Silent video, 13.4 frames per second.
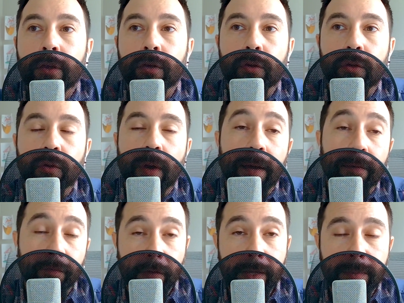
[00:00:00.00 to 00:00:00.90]
who
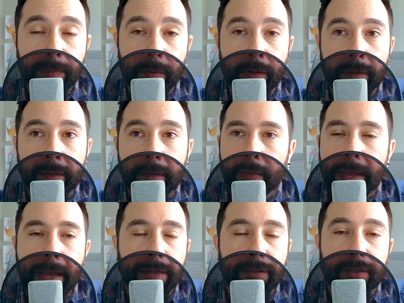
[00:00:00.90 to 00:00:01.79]
on Facebook,
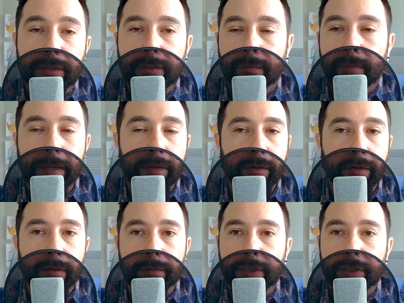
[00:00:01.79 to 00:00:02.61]
they had just a regular